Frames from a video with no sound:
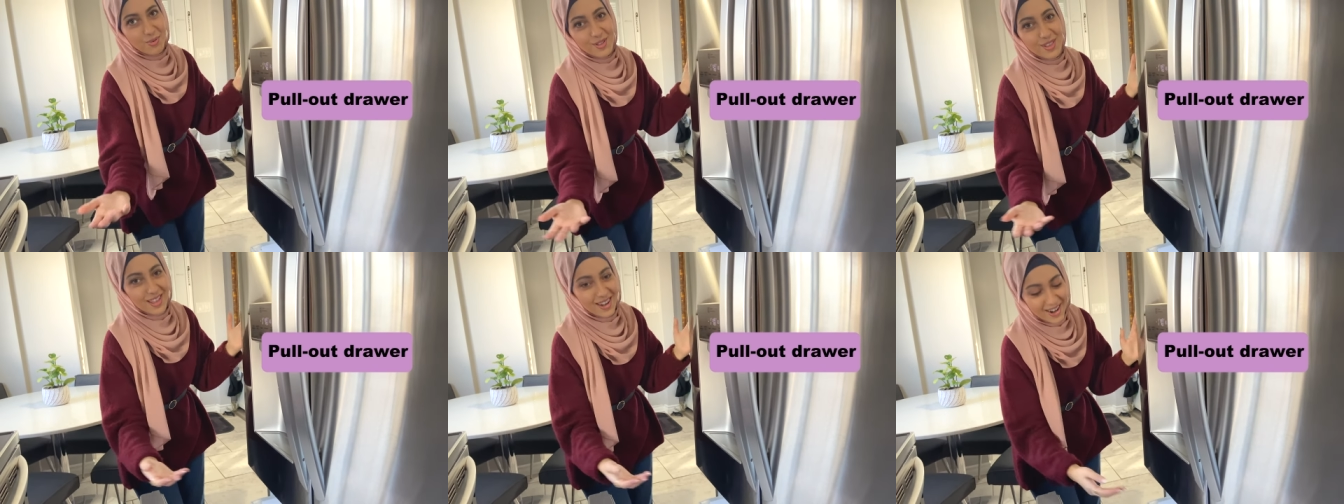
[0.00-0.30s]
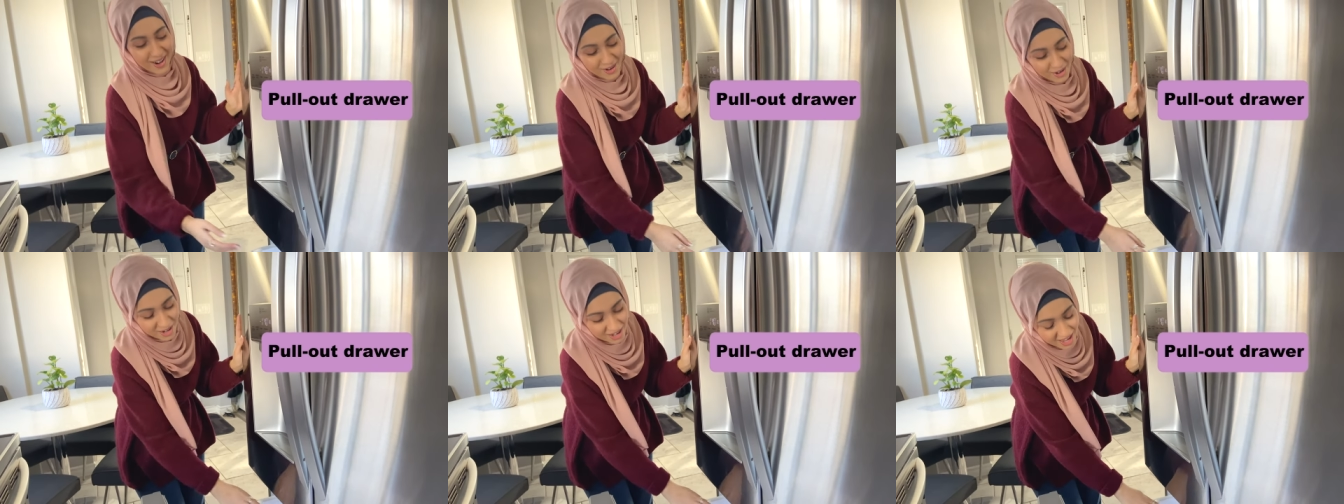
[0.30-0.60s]
pull it
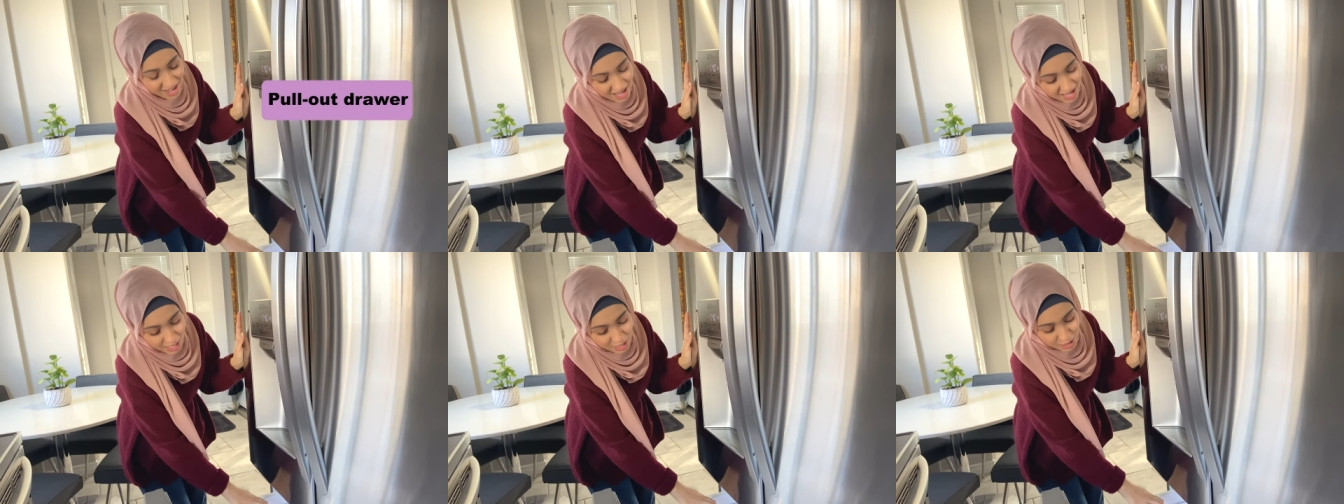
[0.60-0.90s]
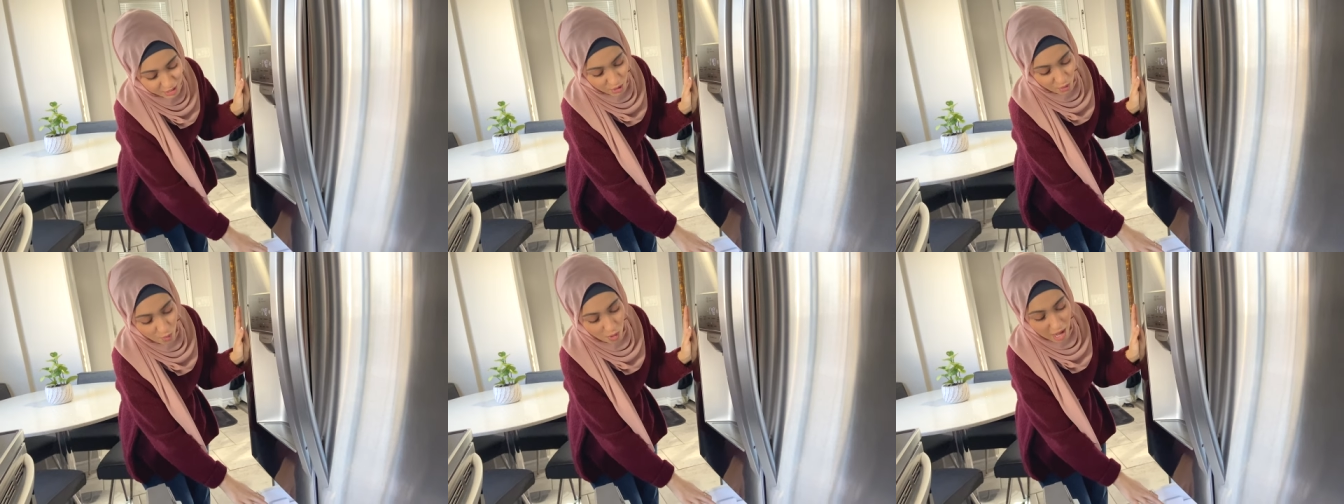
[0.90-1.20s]
out.
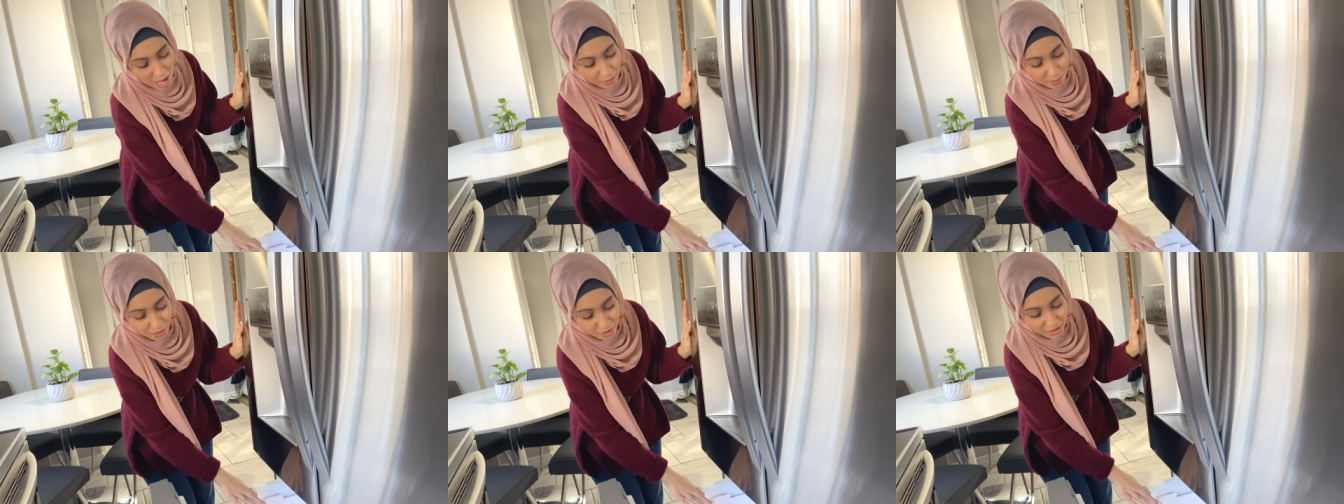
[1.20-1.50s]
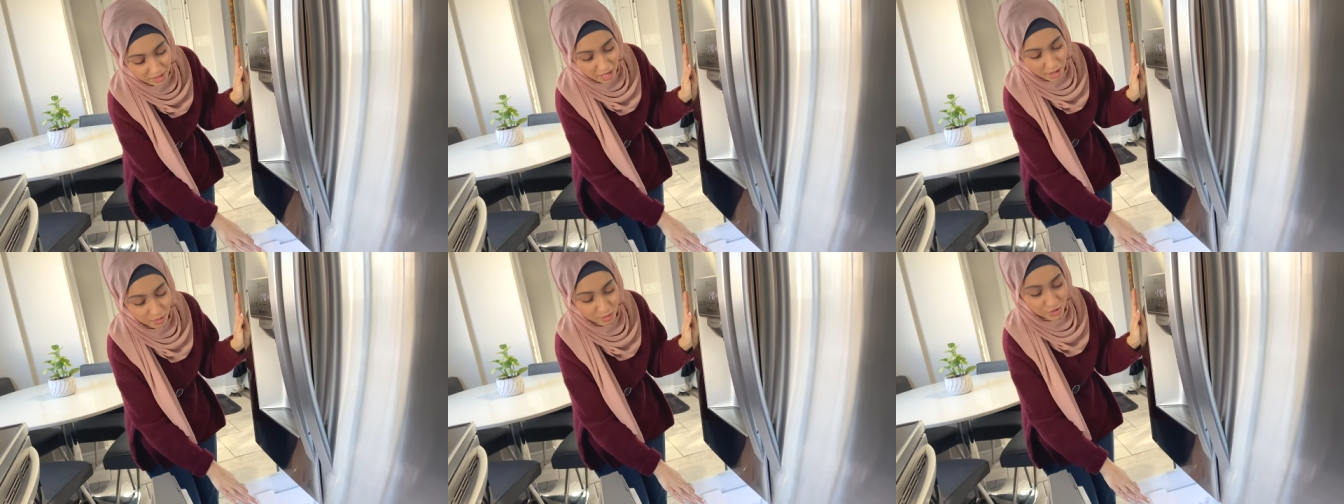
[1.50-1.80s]
So a
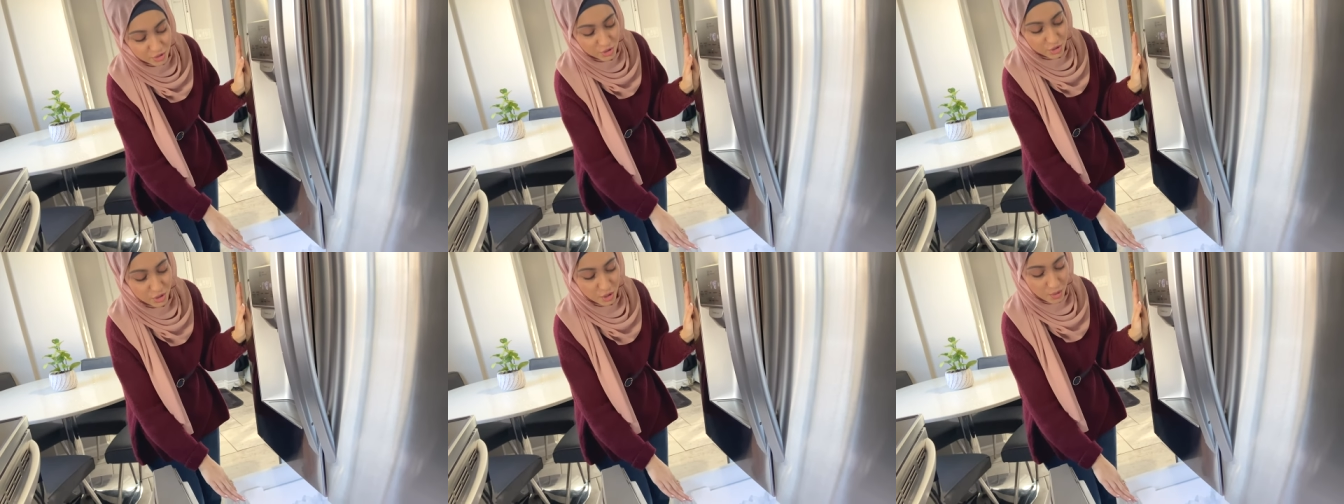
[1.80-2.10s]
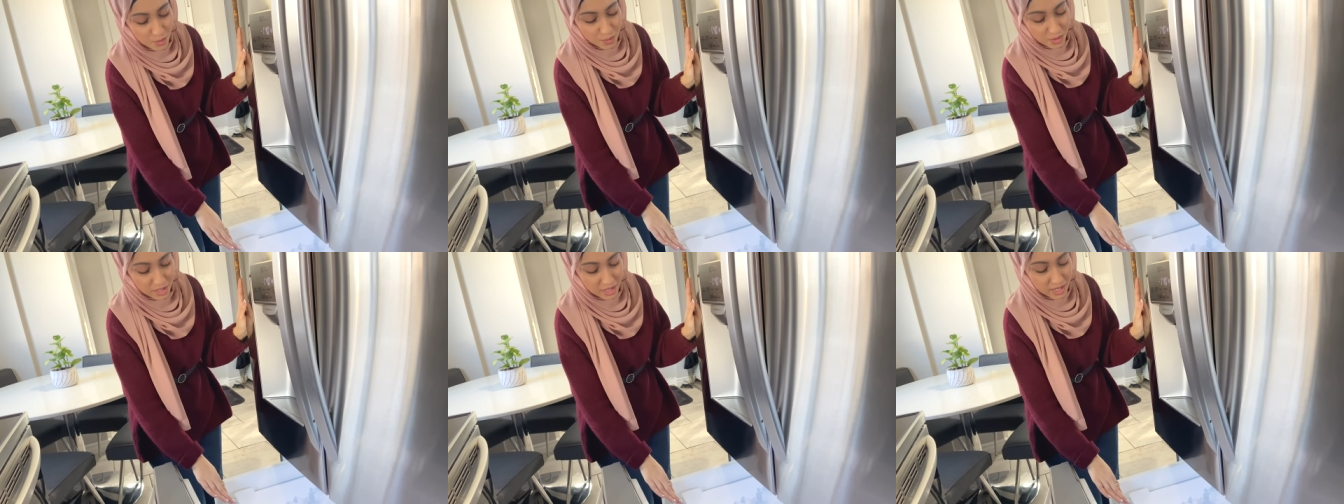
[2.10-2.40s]
pull-out
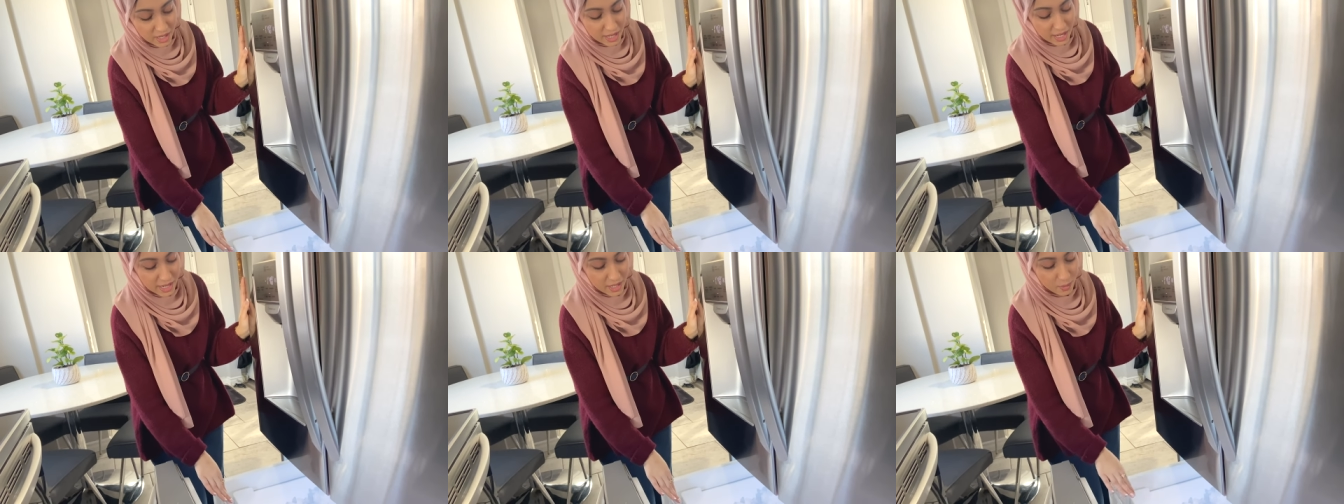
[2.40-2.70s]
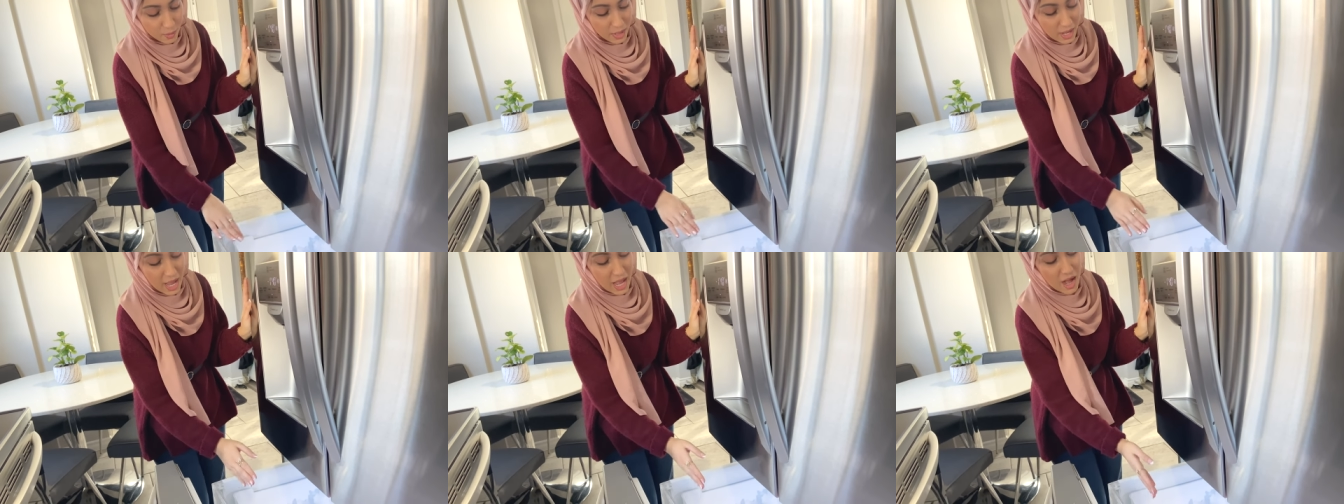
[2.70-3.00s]
drawer, and
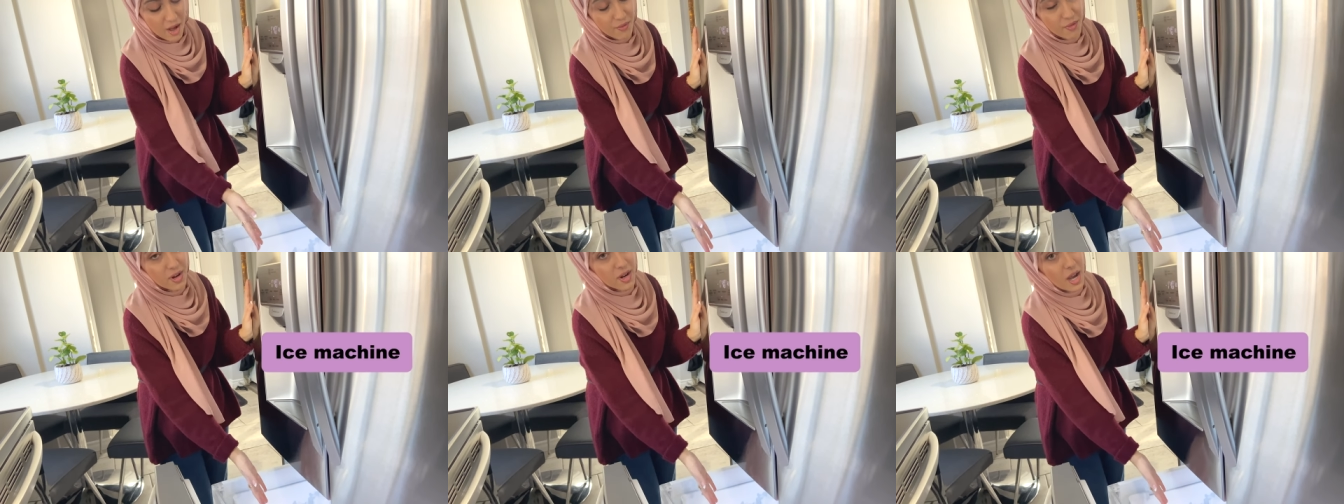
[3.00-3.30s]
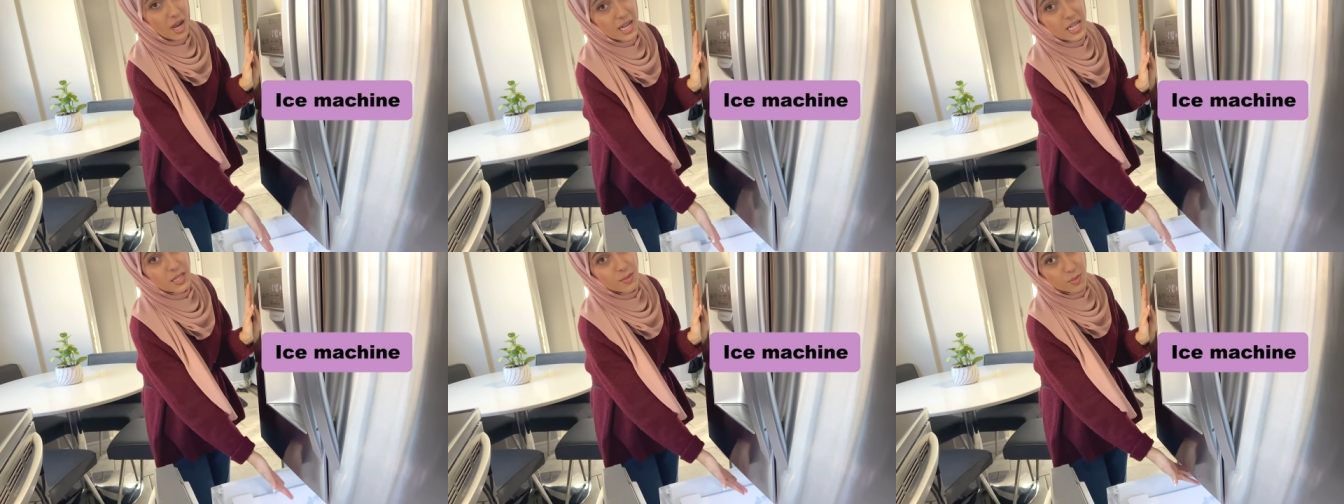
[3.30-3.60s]
we have an
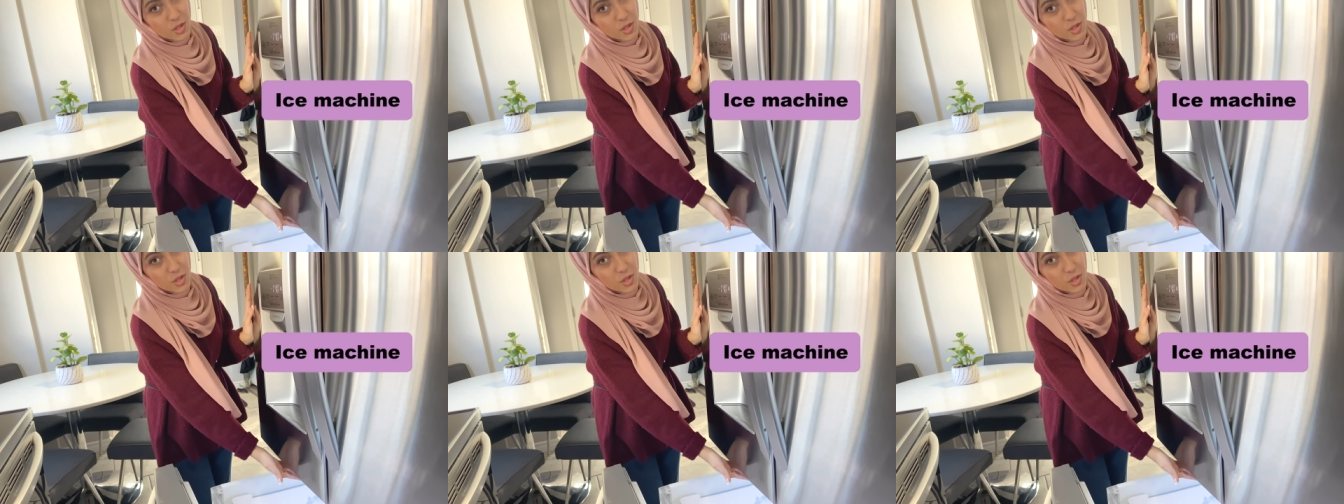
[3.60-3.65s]
ice